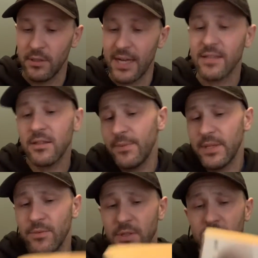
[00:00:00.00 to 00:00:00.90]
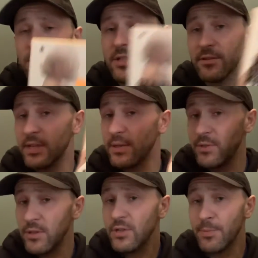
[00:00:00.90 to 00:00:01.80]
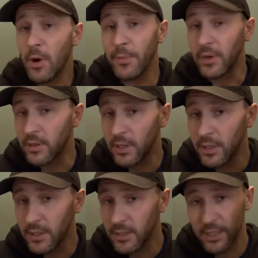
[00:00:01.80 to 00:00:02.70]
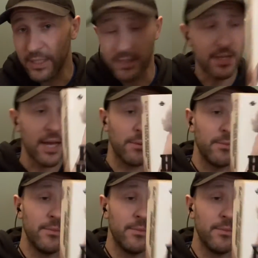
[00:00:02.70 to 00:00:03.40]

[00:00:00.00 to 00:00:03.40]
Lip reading: It was hugely popular in its time.